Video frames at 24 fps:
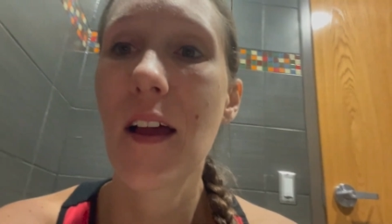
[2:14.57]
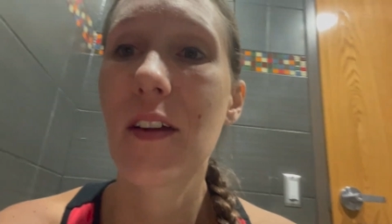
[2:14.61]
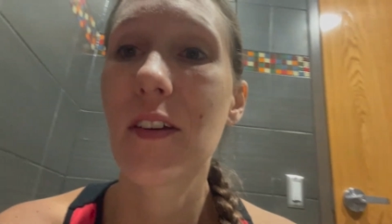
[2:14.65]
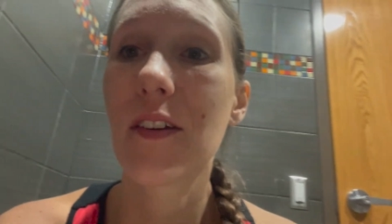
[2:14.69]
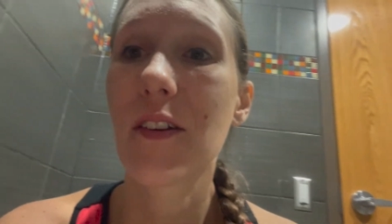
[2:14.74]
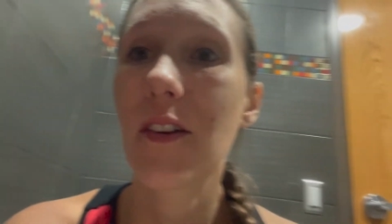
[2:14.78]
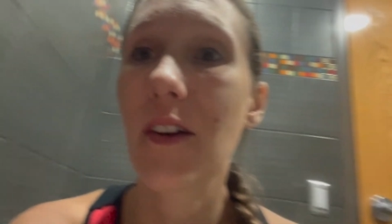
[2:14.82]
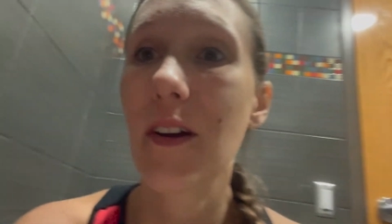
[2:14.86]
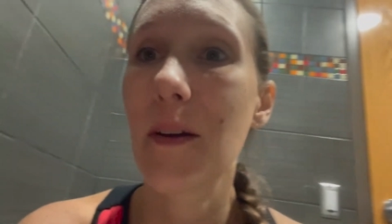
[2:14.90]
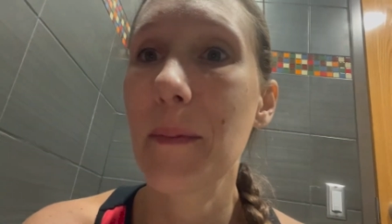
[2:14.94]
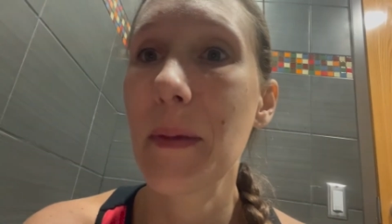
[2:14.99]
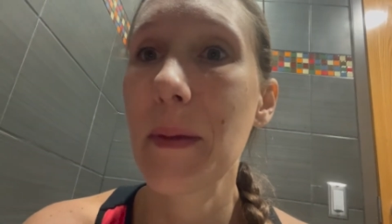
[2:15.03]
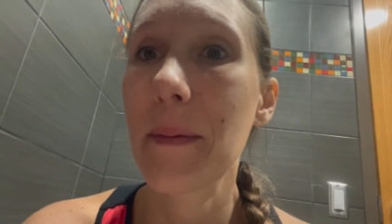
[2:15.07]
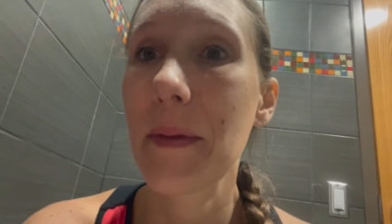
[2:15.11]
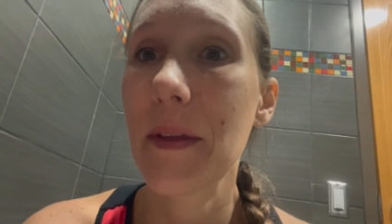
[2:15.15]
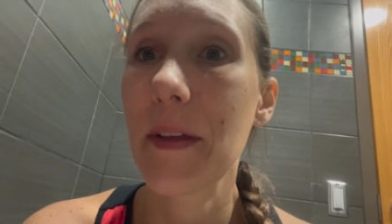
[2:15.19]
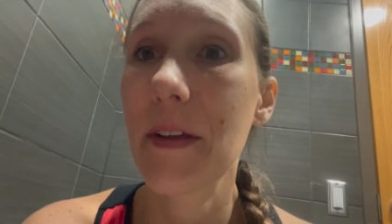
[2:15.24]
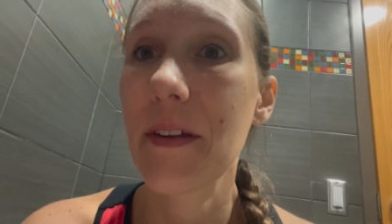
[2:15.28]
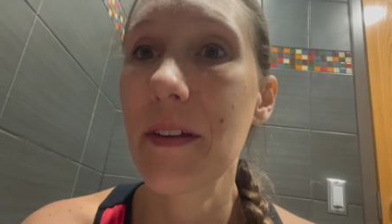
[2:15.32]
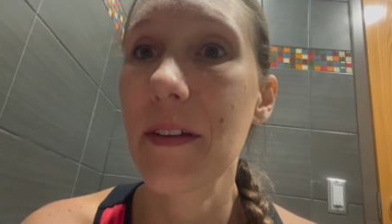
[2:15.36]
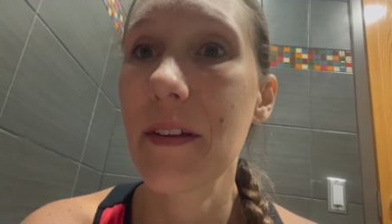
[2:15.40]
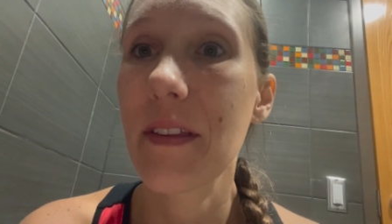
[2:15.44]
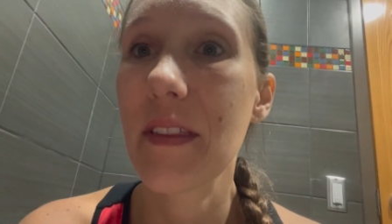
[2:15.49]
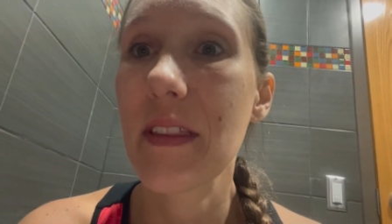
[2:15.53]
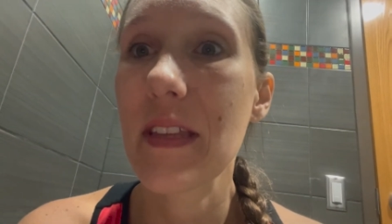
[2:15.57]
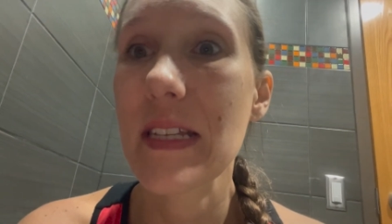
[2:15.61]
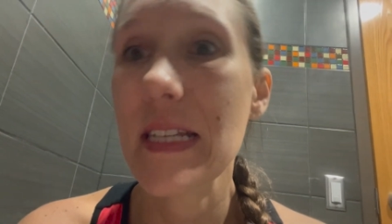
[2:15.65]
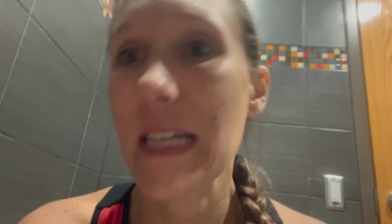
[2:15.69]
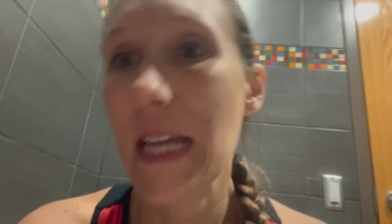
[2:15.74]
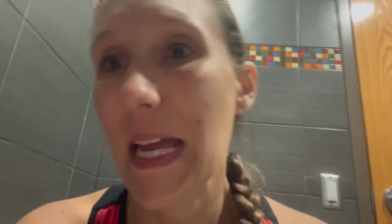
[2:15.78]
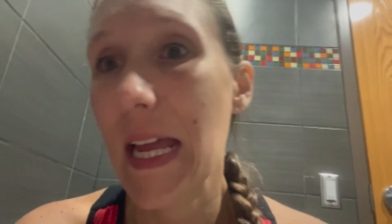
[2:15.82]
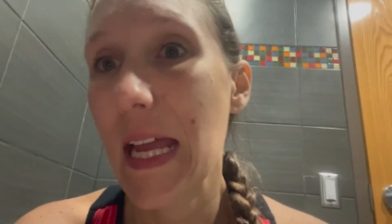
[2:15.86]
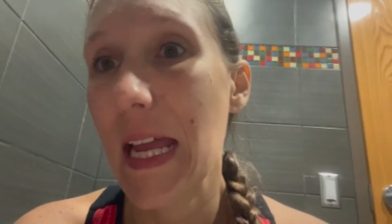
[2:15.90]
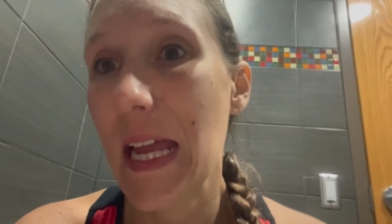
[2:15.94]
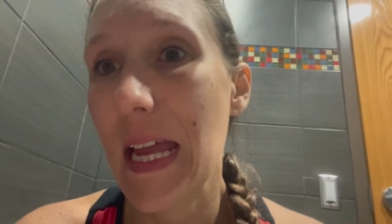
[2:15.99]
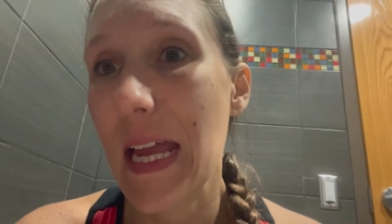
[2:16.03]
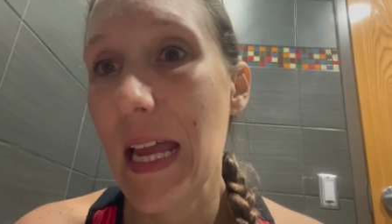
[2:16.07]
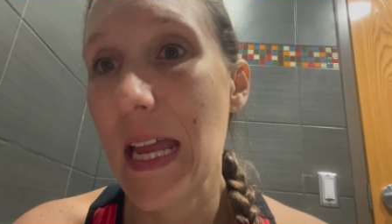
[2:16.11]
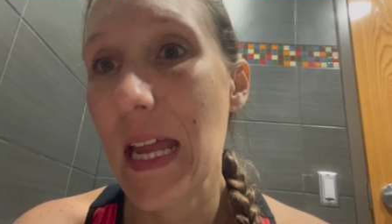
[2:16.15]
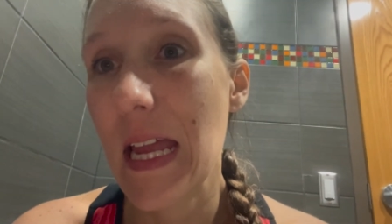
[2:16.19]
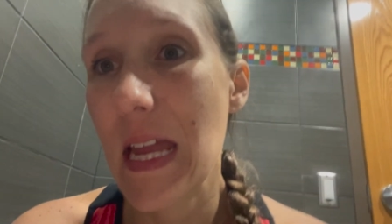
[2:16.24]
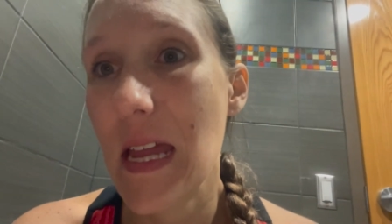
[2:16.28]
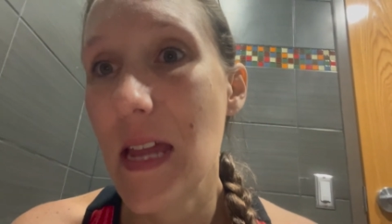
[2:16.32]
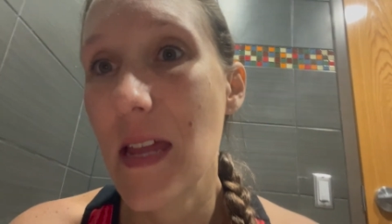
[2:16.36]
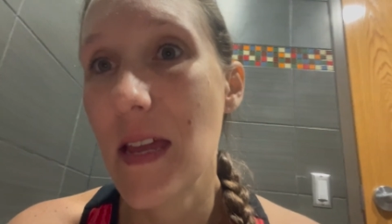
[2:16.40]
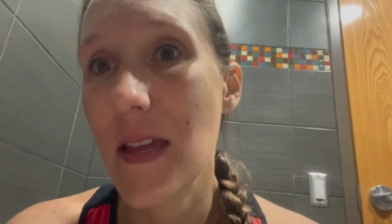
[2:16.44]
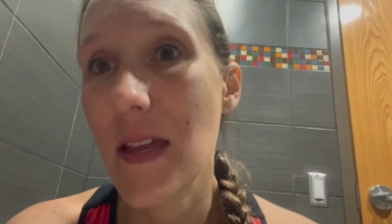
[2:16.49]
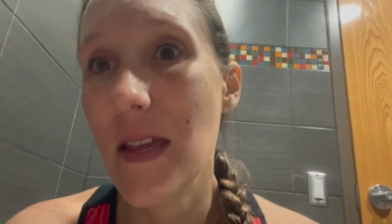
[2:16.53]
Got my period today,
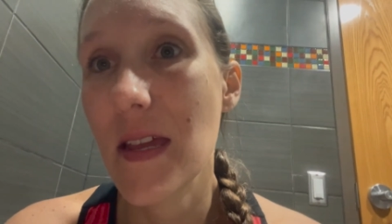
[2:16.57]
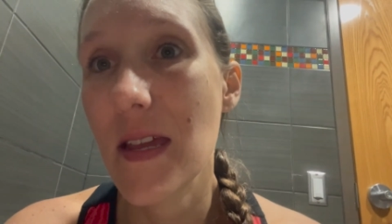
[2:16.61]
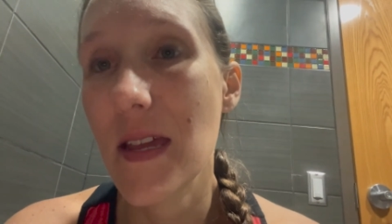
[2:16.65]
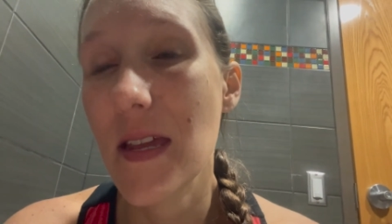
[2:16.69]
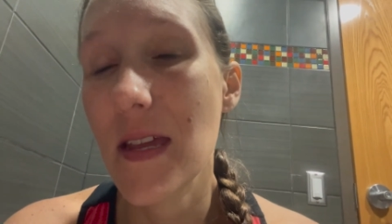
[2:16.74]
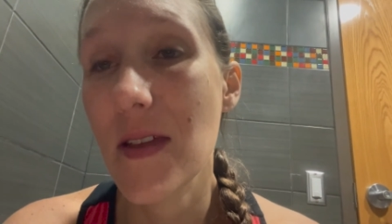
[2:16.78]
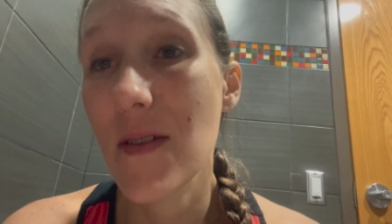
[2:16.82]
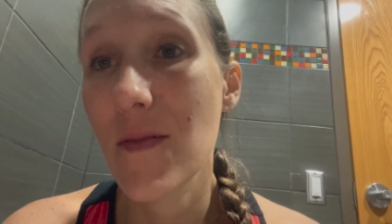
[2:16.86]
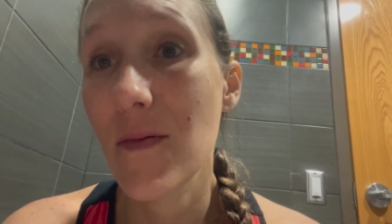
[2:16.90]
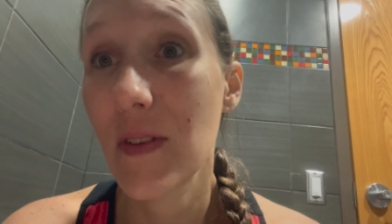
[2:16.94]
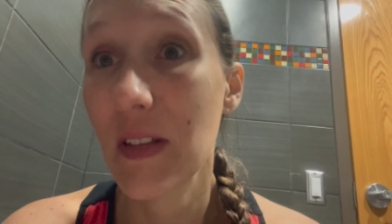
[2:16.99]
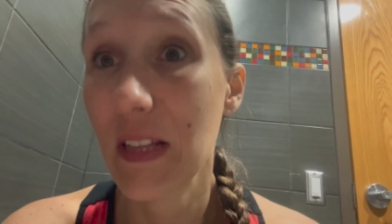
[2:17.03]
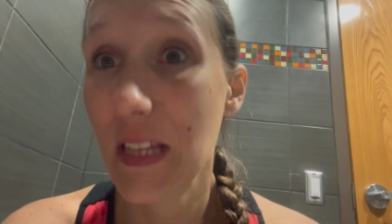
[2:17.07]
we're